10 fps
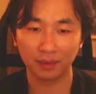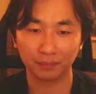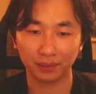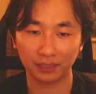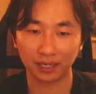
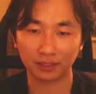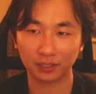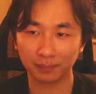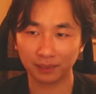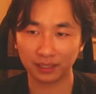But I
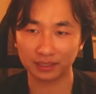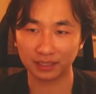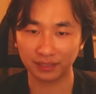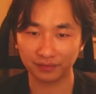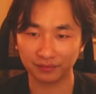try to play it
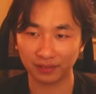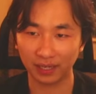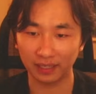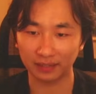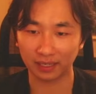safe,
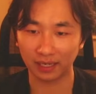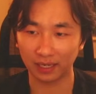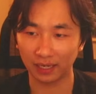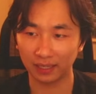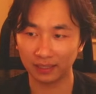and
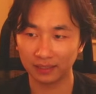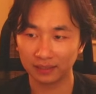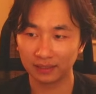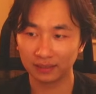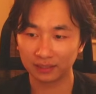I
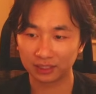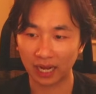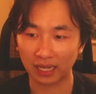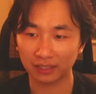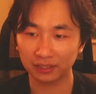
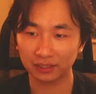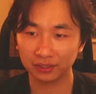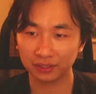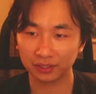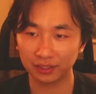
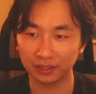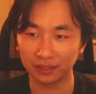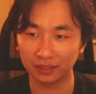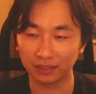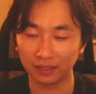challenge
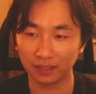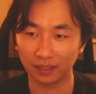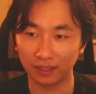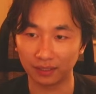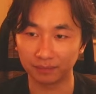the
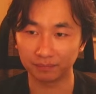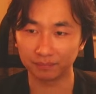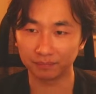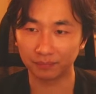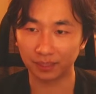
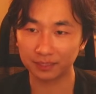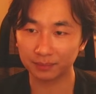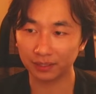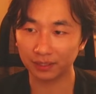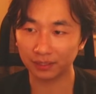Mind
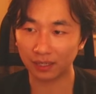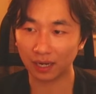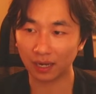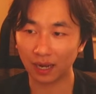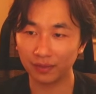Splitter here.
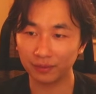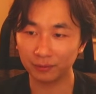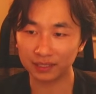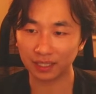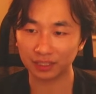The
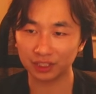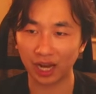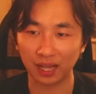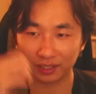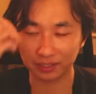reason I
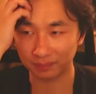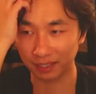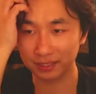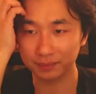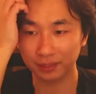challenge the
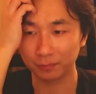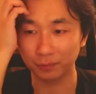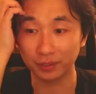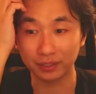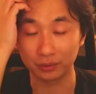Mind Splitter
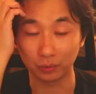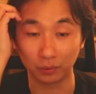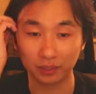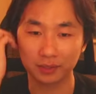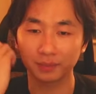with the
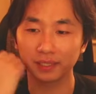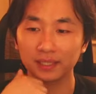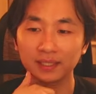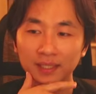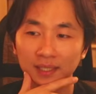Doran's
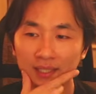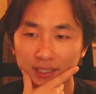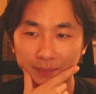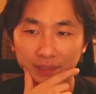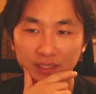Blade
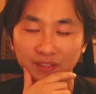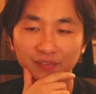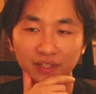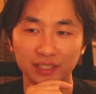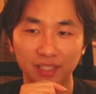is because if
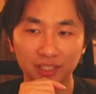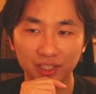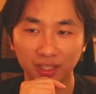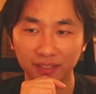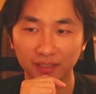it is an Edge
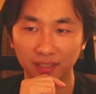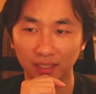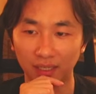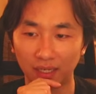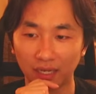Knight,
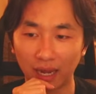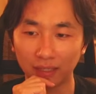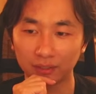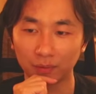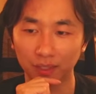I
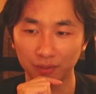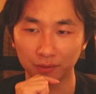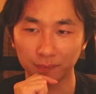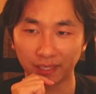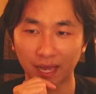don't want to
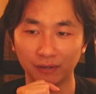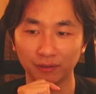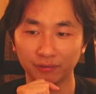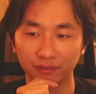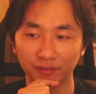lose my
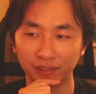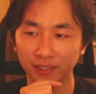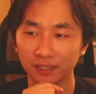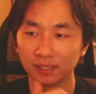Catagrin for free.